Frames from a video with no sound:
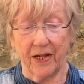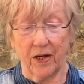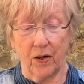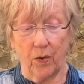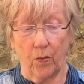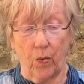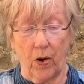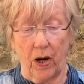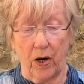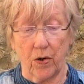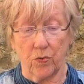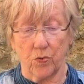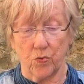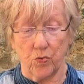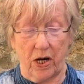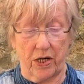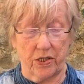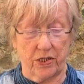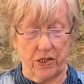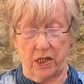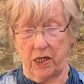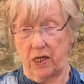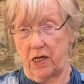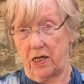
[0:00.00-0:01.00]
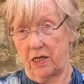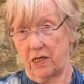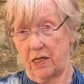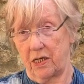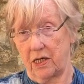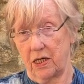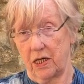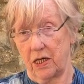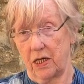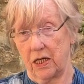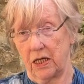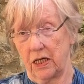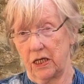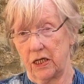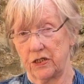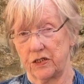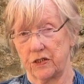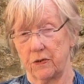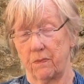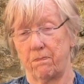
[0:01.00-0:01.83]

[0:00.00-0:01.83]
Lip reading: we're ready to